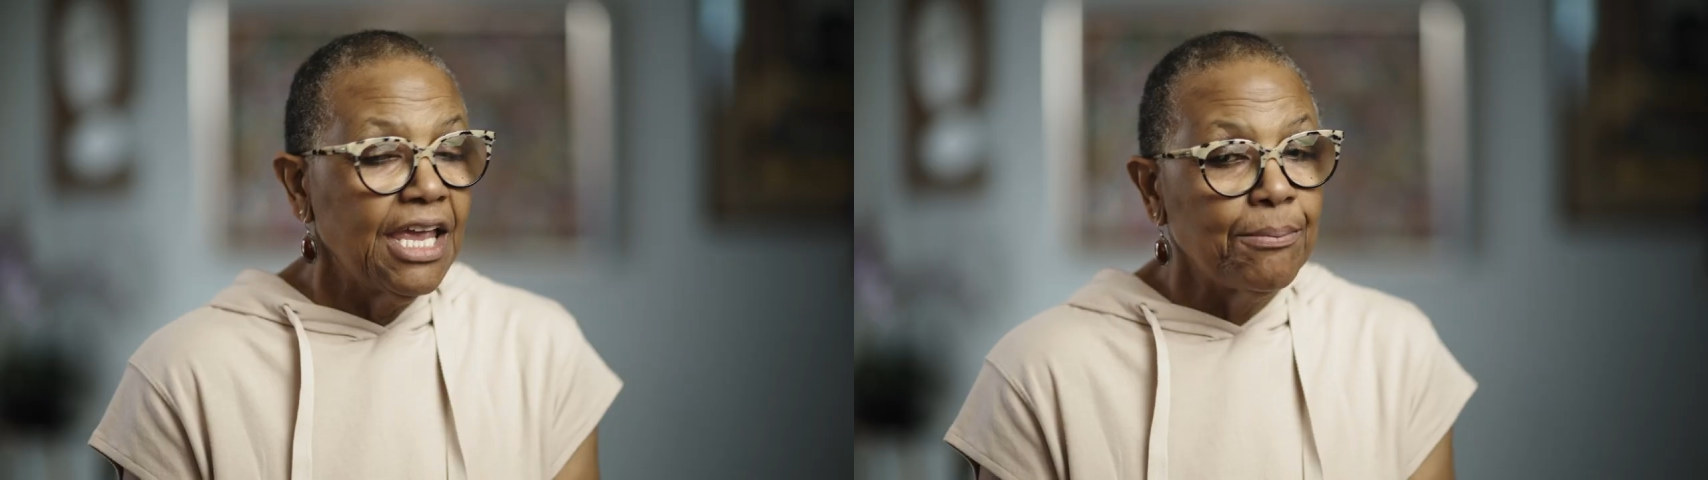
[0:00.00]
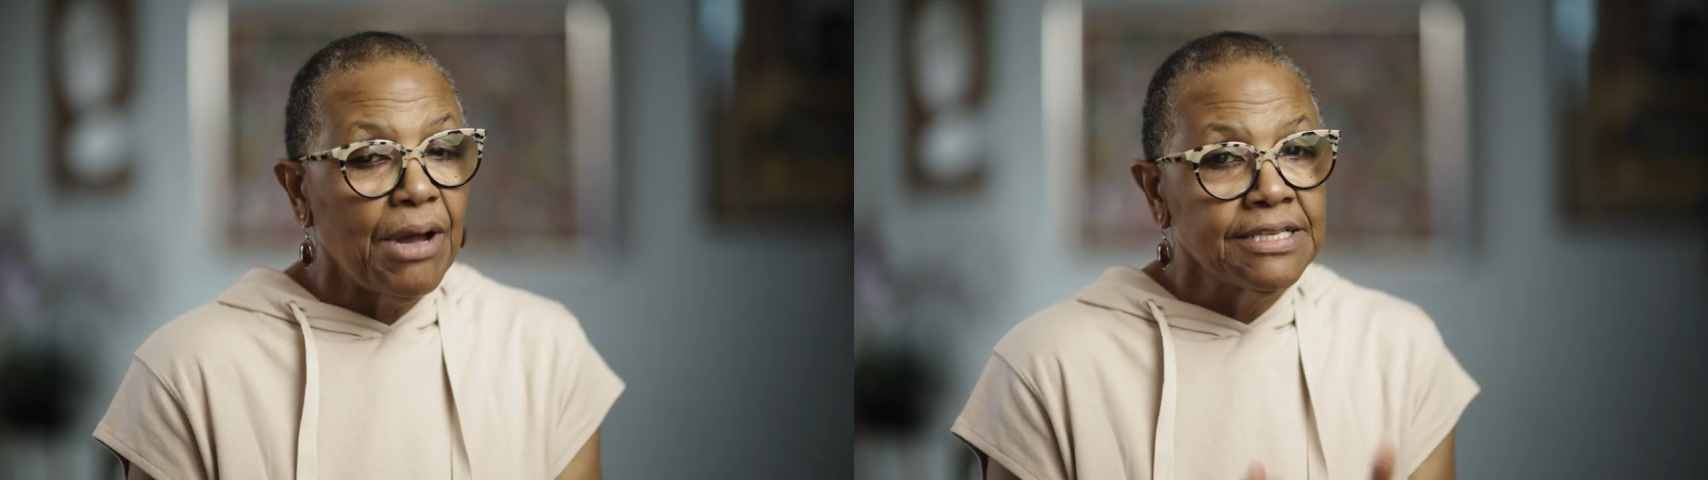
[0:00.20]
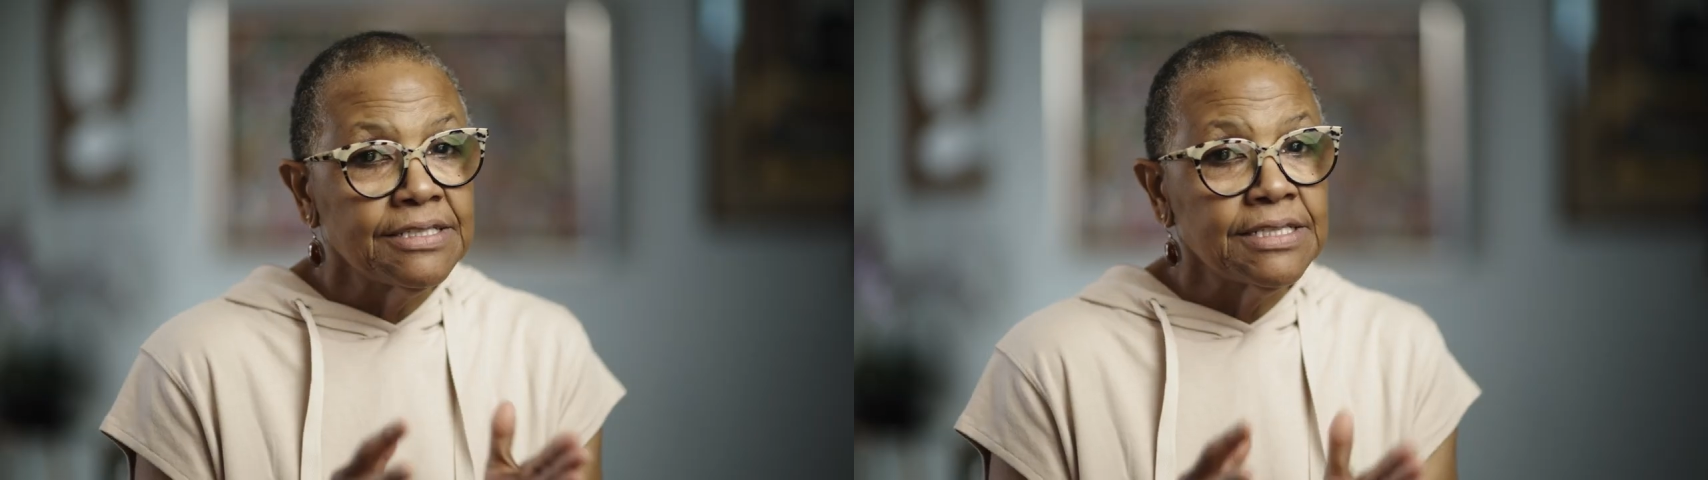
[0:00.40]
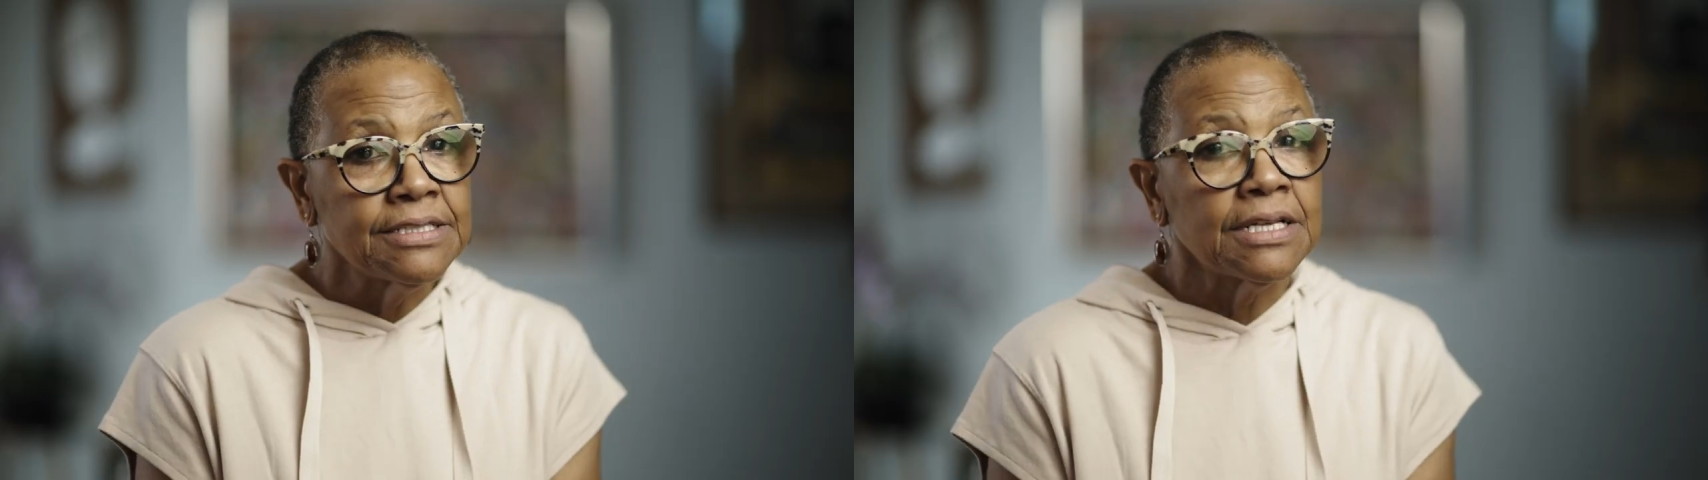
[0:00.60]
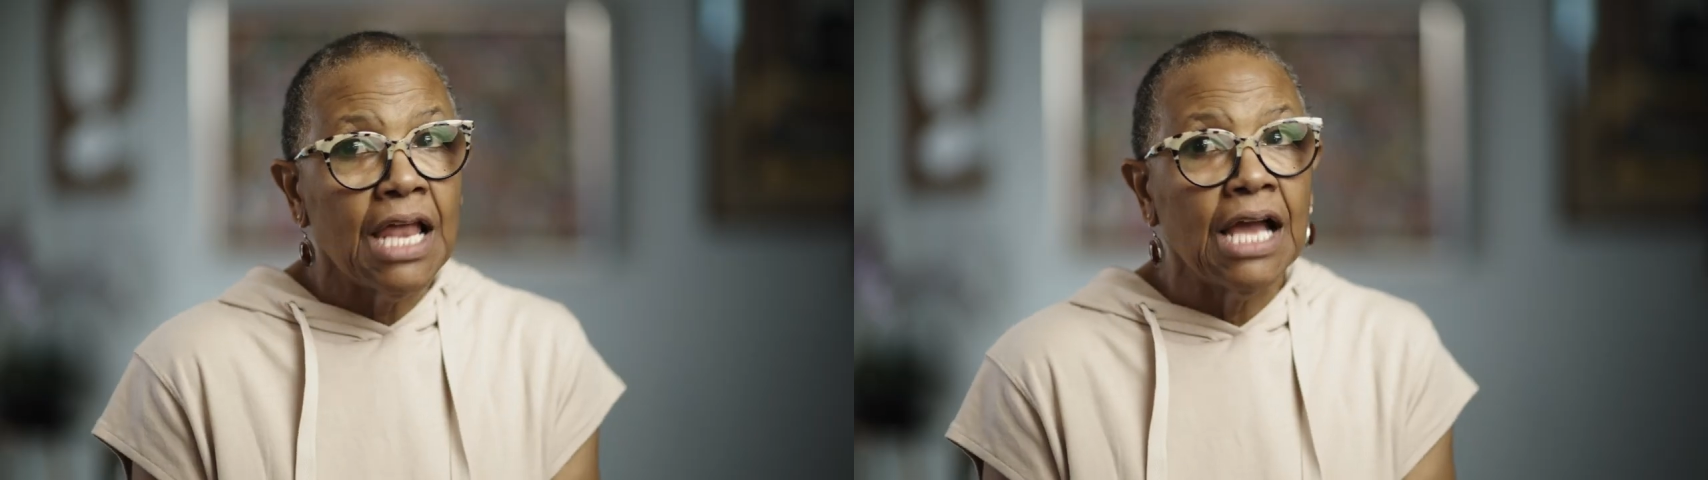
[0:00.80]
And by
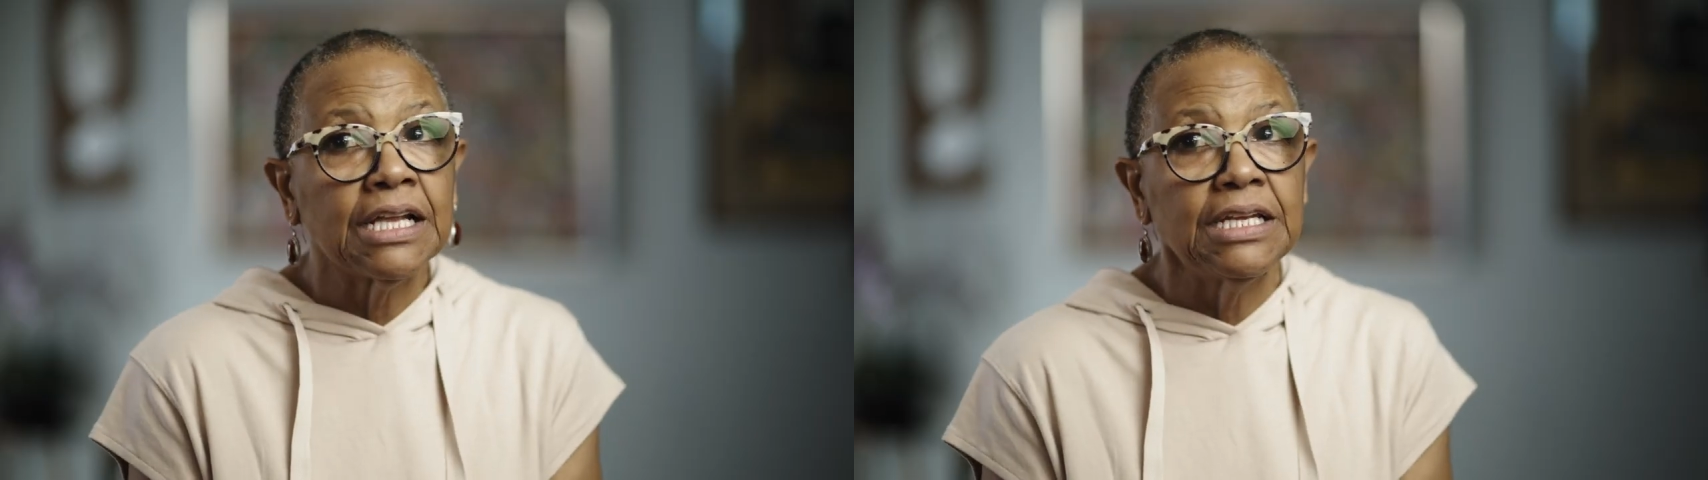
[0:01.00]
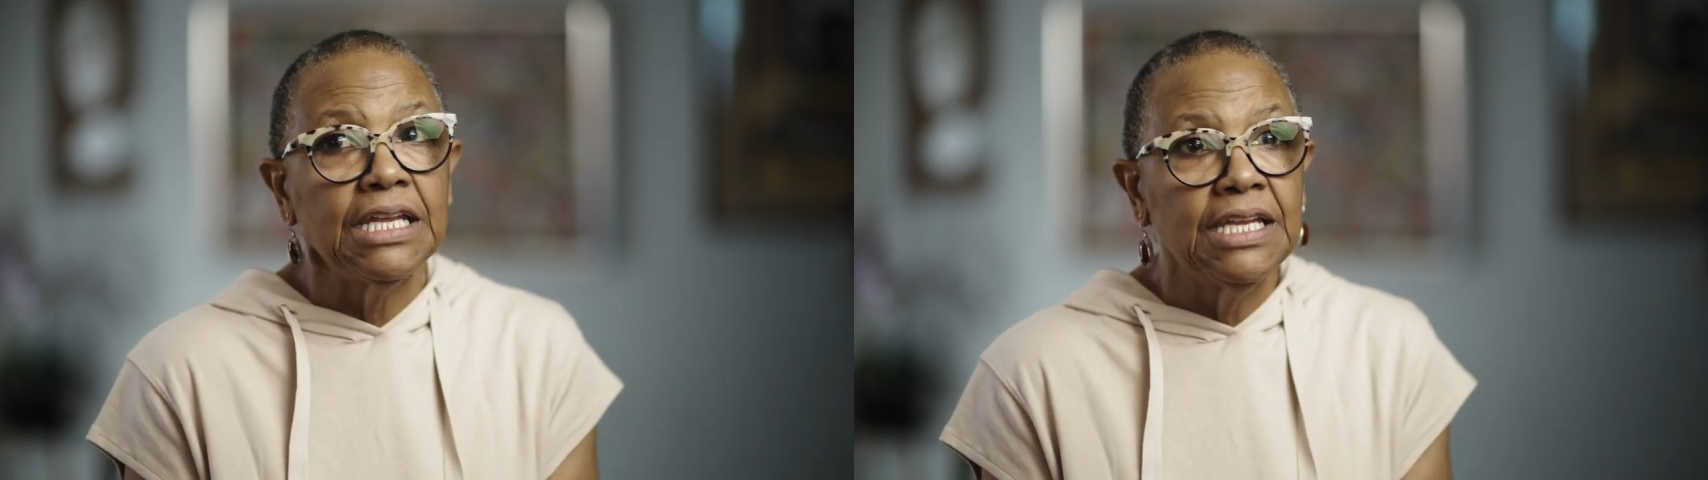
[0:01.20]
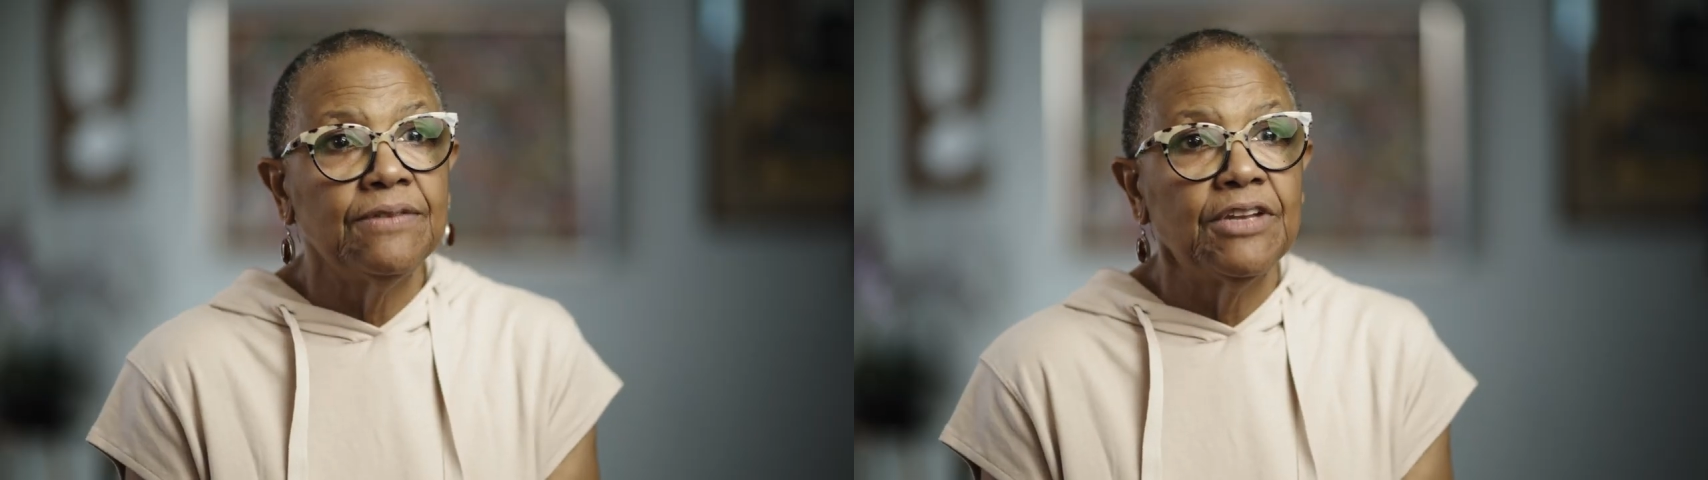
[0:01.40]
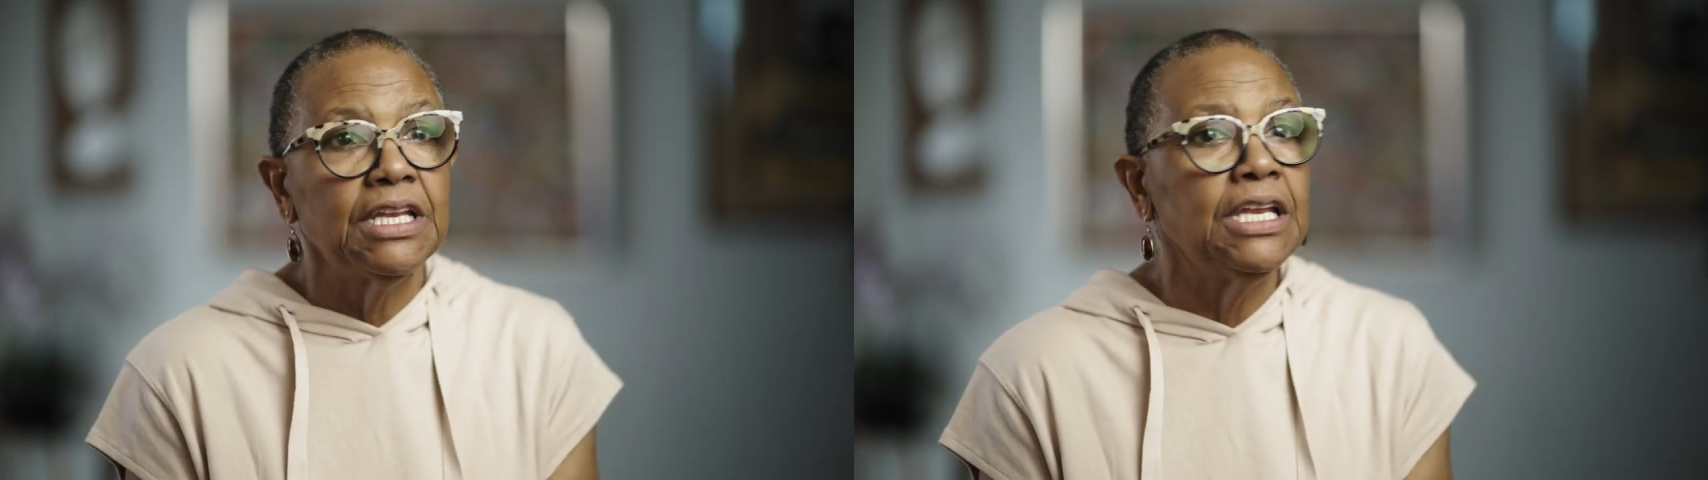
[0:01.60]
6 o'clock in the evening,